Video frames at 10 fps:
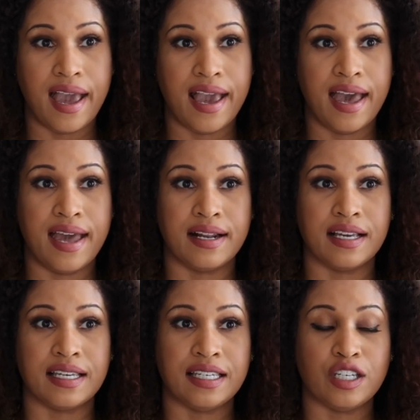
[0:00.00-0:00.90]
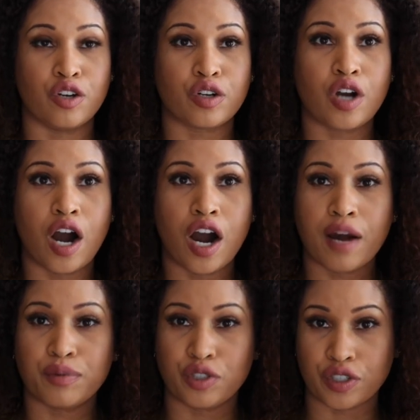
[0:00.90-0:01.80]
And your
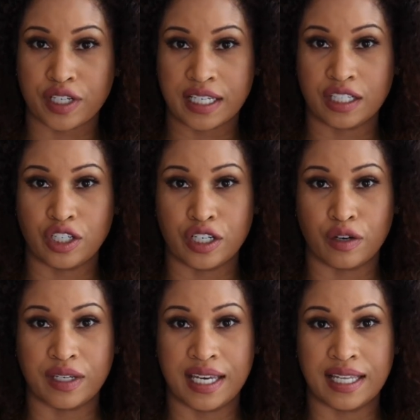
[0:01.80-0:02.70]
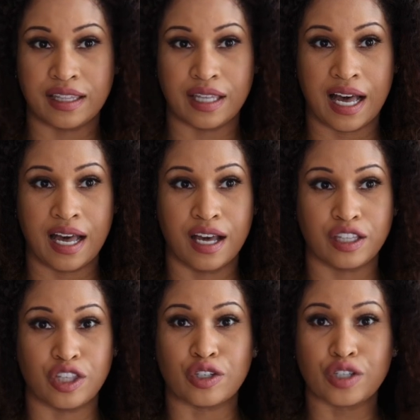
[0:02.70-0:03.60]
carbs you're gonna you know get
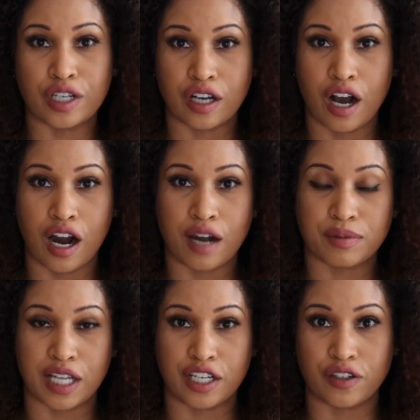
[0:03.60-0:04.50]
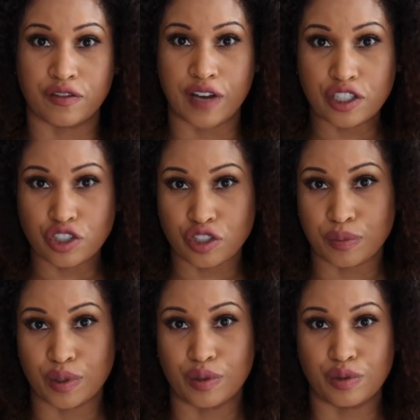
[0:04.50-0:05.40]
that the good carbs like your
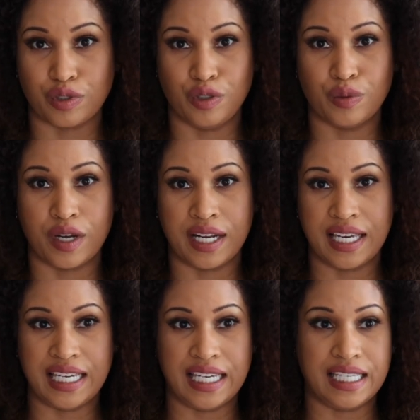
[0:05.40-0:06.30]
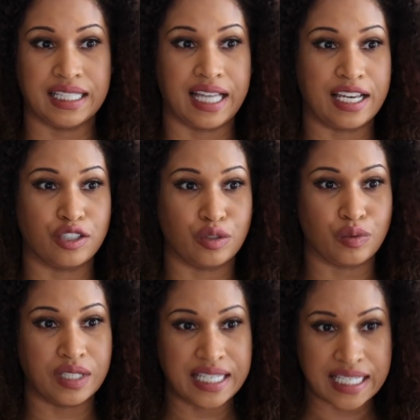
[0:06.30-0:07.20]
vegetables you want to eat like
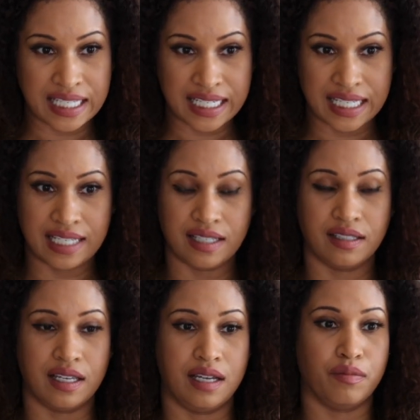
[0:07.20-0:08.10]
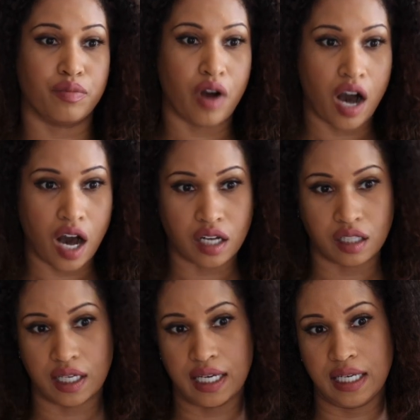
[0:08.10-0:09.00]
zucchinis and
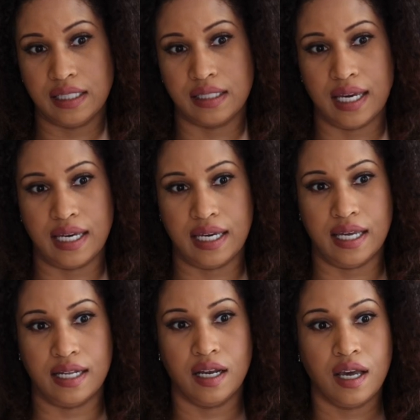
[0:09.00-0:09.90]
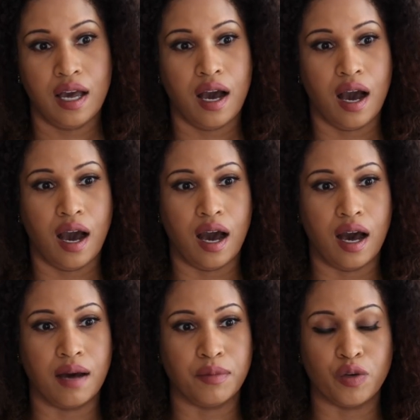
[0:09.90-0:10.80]
broccolis and
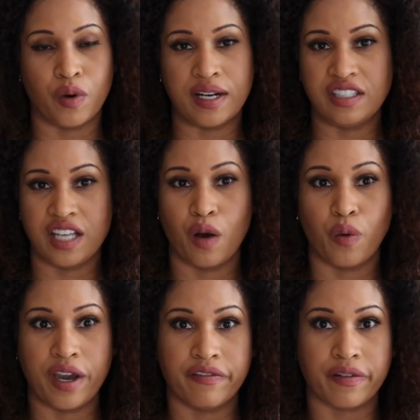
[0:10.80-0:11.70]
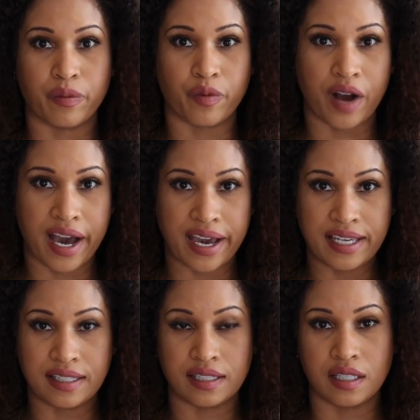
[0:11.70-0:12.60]
um, you want to stay away from
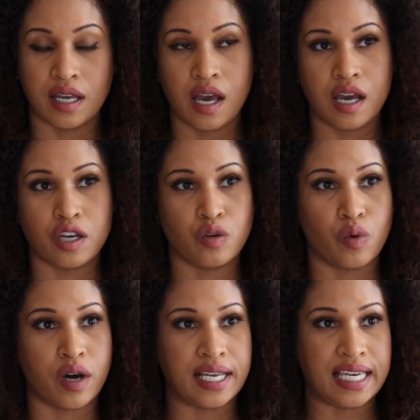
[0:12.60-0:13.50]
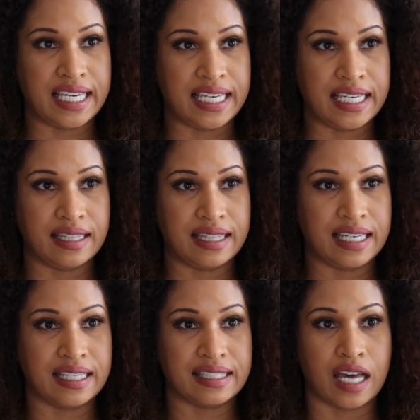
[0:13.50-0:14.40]
rice you want to eat
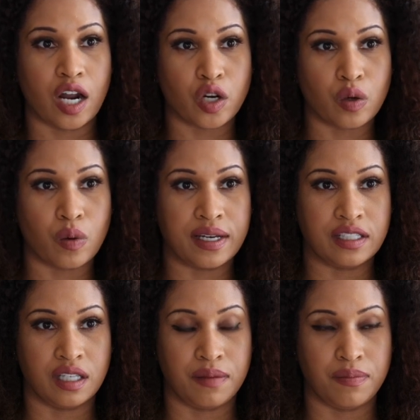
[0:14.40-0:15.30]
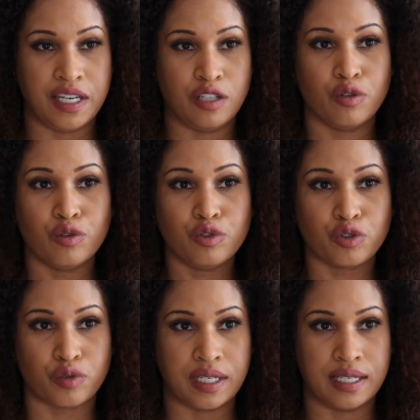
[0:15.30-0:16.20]
things that are going to be
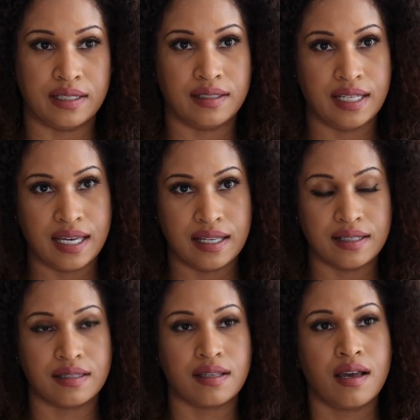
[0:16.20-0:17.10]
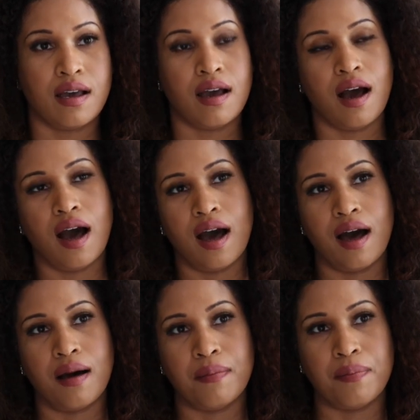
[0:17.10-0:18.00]
nutrient dense
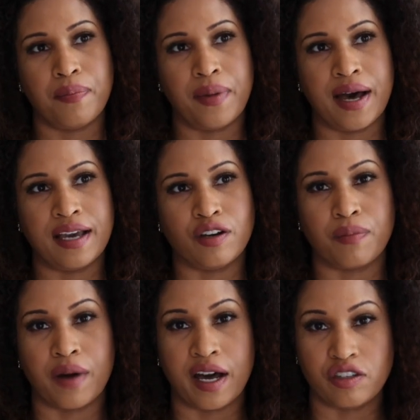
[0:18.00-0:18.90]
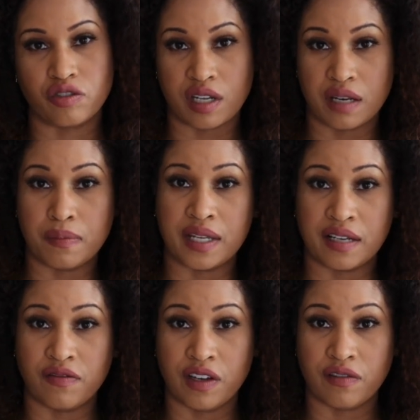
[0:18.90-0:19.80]
um, but your body's gonna
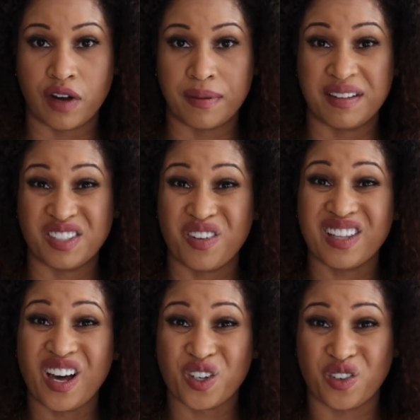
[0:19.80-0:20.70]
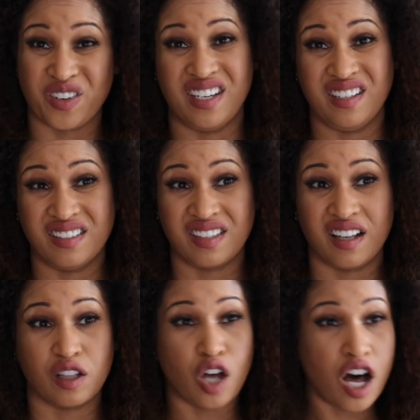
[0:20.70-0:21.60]
benefit from it. So a lot of greens,
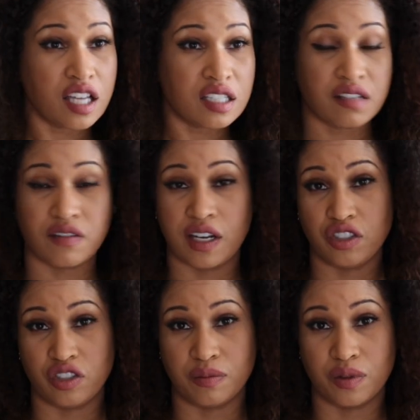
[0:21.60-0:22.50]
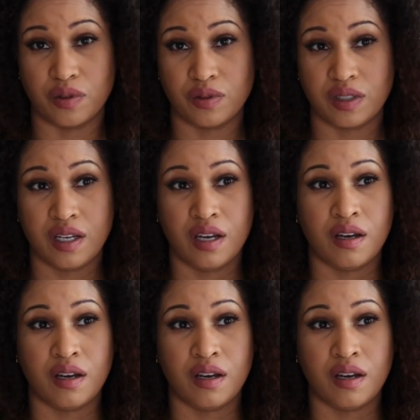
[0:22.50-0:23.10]
lots of vegetables.